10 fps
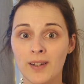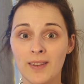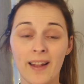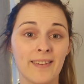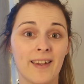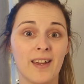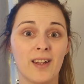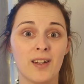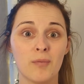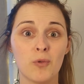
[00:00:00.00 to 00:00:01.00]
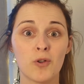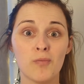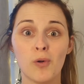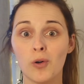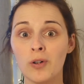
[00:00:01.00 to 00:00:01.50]
that's getting more and
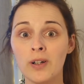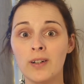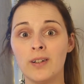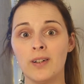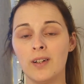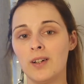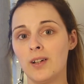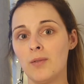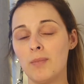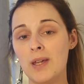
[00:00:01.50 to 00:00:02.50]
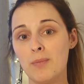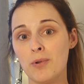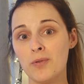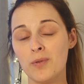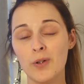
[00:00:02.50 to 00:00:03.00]
more
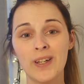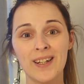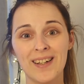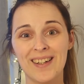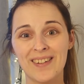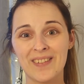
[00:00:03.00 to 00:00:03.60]
people looking at it.